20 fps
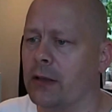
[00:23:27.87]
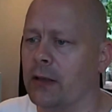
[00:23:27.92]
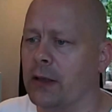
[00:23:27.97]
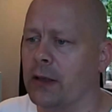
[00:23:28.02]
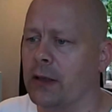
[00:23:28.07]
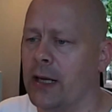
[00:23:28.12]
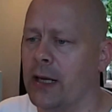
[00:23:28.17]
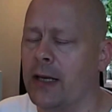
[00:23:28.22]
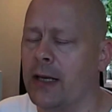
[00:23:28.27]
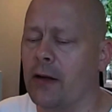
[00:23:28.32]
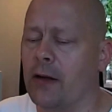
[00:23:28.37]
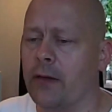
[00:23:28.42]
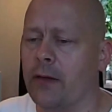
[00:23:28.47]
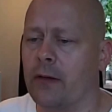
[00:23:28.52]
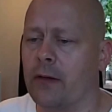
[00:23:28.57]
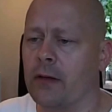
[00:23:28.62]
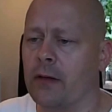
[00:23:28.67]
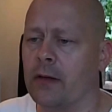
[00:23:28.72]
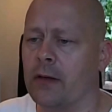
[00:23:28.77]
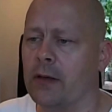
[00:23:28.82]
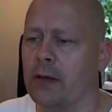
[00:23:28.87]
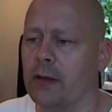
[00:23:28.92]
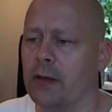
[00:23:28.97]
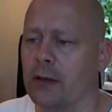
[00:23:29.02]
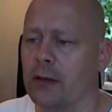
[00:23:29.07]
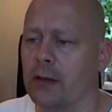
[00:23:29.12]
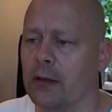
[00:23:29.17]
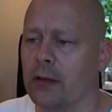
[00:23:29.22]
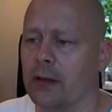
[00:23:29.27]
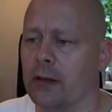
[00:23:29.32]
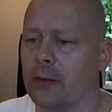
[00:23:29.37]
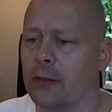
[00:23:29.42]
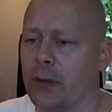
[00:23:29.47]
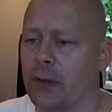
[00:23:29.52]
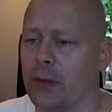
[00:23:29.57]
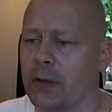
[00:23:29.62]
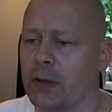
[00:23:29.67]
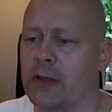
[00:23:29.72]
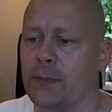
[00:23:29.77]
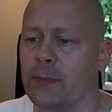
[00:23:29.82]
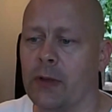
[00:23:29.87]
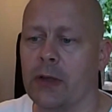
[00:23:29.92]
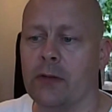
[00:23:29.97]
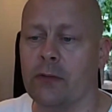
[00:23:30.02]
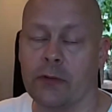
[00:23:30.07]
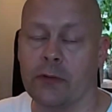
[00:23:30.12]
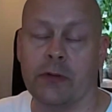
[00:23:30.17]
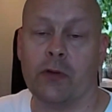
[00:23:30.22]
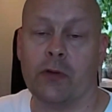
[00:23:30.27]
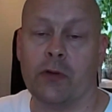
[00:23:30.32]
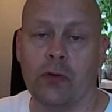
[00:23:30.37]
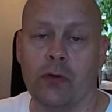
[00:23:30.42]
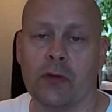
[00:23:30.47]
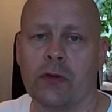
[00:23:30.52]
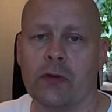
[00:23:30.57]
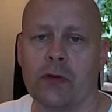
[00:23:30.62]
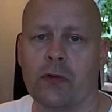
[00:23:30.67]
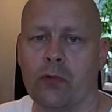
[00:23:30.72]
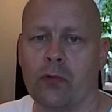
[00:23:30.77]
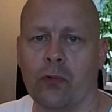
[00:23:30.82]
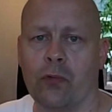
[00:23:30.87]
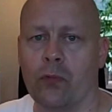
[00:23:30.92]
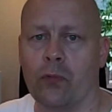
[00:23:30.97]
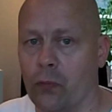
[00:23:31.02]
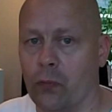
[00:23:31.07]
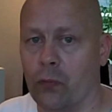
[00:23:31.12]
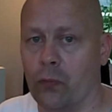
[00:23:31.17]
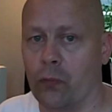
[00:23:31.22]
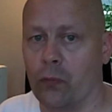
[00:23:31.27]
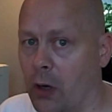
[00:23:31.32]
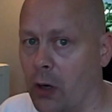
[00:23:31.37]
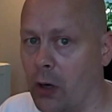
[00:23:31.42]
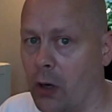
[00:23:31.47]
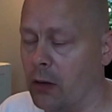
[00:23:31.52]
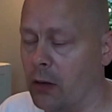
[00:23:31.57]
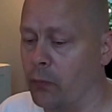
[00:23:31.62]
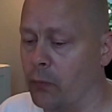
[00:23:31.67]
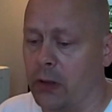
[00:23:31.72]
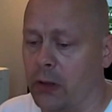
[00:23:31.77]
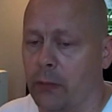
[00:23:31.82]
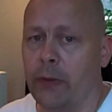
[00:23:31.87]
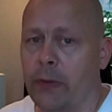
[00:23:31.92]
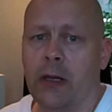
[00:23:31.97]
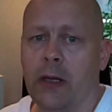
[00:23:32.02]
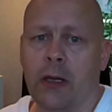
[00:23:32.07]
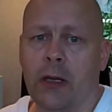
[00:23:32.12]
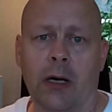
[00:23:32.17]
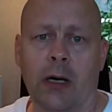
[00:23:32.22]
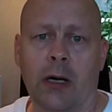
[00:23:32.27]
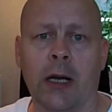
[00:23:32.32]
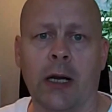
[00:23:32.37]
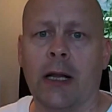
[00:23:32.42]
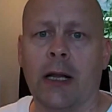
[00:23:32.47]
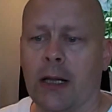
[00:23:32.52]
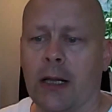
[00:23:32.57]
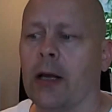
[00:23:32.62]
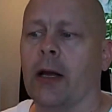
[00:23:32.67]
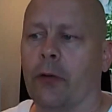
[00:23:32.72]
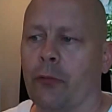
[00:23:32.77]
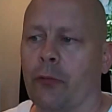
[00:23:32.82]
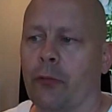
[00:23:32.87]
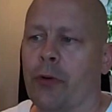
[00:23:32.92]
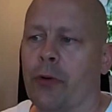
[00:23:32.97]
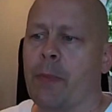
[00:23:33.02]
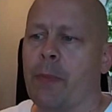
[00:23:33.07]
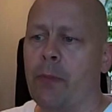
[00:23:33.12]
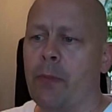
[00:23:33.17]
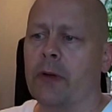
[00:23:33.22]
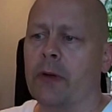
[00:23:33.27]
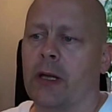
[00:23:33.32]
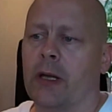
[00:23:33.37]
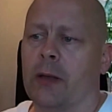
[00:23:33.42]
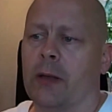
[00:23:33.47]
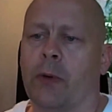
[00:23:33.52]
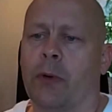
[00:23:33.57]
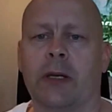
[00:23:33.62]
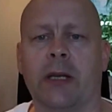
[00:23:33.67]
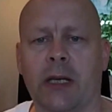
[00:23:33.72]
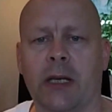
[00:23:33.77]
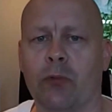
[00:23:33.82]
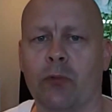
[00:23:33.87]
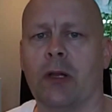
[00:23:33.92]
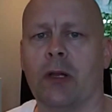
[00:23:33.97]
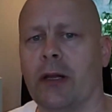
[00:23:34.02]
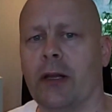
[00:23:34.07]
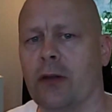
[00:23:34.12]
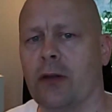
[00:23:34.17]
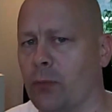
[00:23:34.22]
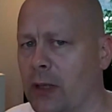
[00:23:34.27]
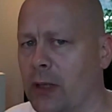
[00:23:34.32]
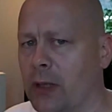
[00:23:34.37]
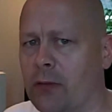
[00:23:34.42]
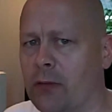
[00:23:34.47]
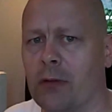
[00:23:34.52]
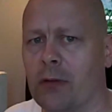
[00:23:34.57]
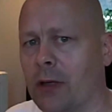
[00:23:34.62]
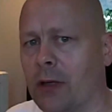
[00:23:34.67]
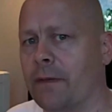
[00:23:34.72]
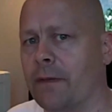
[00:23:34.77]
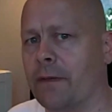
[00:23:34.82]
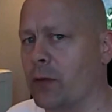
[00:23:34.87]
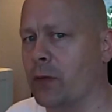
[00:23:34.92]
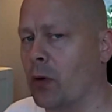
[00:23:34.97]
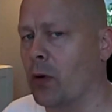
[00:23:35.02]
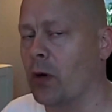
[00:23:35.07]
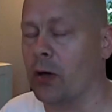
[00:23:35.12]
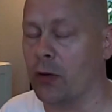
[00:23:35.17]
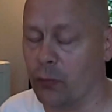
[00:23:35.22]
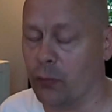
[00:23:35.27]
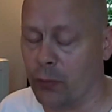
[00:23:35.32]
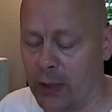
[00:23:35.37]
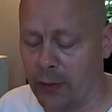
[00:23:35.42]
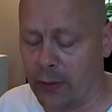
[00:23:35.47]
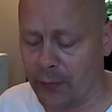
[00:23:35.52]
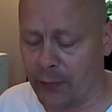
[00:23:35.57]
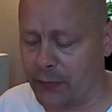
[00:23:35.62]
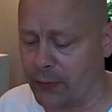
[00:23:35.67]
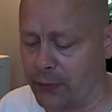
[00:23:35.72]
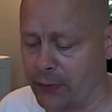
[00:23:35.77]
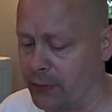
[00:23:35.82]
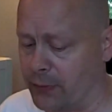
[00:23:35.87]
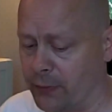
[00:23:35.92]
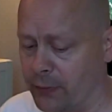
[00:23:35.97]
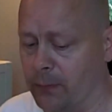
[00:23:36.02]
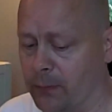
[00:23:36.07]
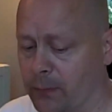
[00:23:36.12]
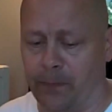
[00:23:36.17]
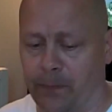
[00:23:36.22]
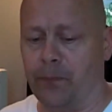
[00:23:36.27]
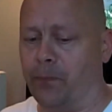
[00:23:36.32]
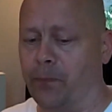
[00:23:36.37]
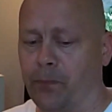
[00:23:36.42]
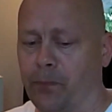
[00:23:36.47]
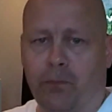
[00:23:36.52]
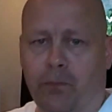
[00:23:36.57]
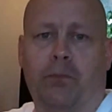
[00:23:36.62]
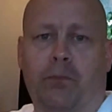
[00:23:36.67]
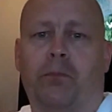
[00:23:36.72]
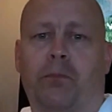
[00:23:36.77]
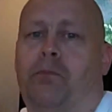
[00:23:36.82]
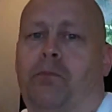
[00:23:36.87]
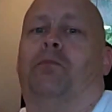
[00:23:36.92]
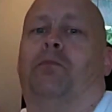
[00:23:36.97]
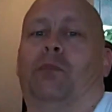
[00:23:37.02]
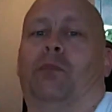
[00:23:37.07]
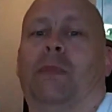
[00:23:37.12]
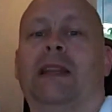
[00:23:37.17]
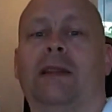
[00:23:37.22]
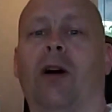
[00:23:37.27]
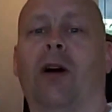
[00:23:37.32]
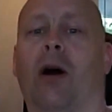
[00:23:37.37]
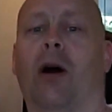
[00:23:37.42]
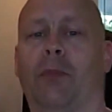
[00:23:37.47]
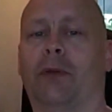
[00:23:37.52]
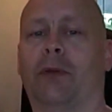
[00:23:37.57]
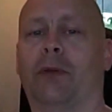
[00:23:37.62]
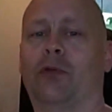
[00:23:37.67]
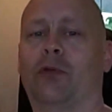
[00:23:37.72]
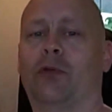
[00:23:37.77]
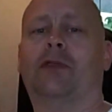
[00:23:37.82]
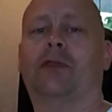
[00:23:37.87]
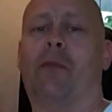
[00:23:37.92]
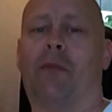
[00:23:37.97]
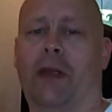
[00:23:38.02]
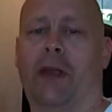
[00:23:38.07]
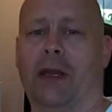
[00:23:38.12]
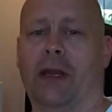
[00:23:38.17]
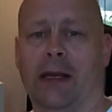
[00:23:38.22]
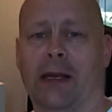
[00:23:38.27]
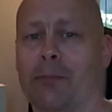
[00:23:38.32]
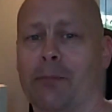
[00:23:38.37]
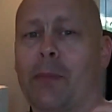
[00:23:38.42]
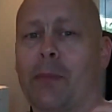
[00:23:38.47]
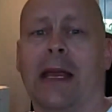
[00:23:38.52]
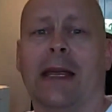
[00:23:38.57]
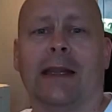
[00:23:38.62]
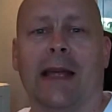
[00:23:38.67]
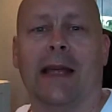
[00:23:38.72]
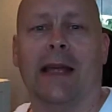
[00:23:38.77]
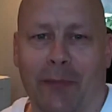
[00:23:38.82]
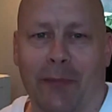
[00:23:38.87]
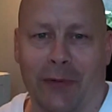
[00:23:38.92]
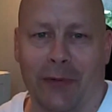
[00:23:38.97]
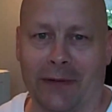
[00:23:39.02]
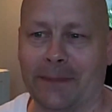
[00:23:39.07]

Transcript: any other participants or students who will be there, remember that Martina would like to meet you if you are around. So meet up, do something, and make it happen.